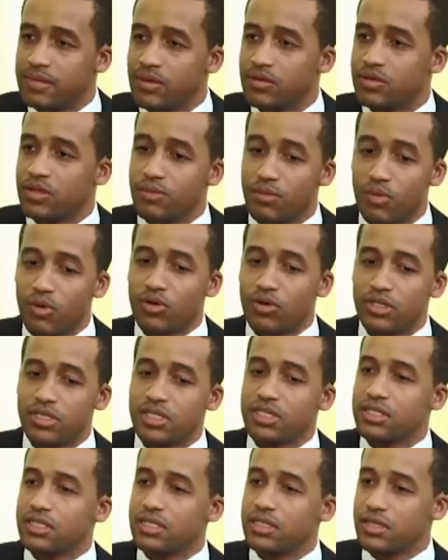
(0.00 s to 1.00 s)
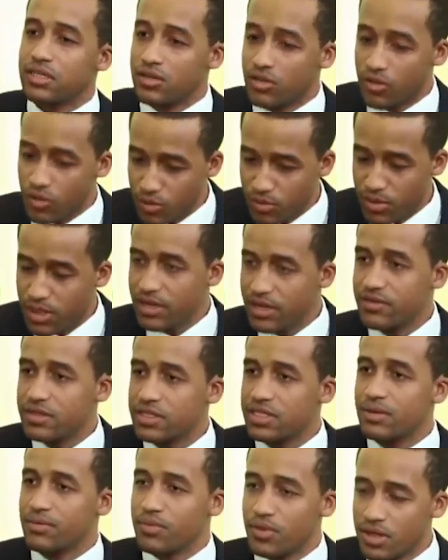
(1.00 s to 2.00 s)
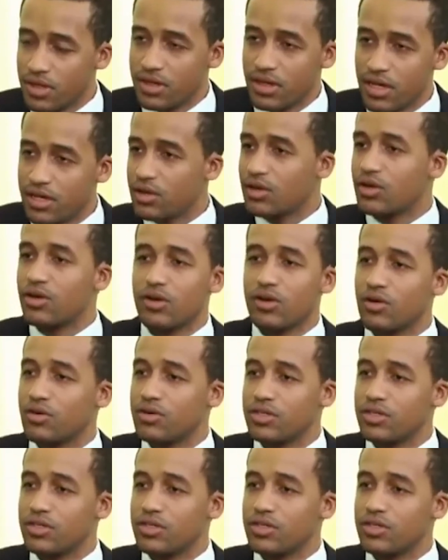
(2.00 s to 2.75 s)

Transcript: Or is it more just, you believe in something and you're going to go